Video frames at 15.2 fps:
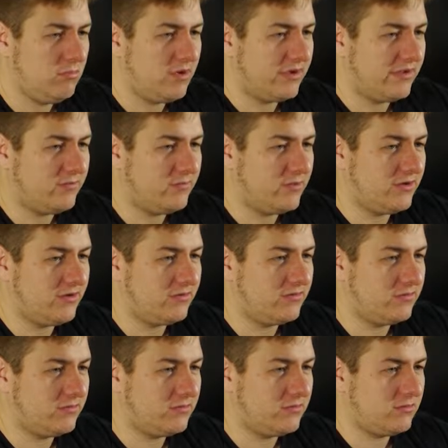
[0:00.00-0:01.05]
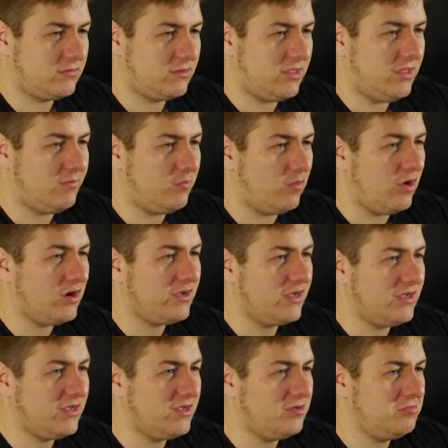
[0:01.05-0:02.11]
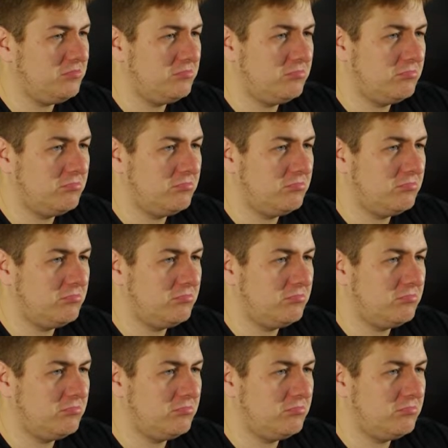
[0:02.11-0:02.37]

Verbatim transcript: I guess we can just keep walking.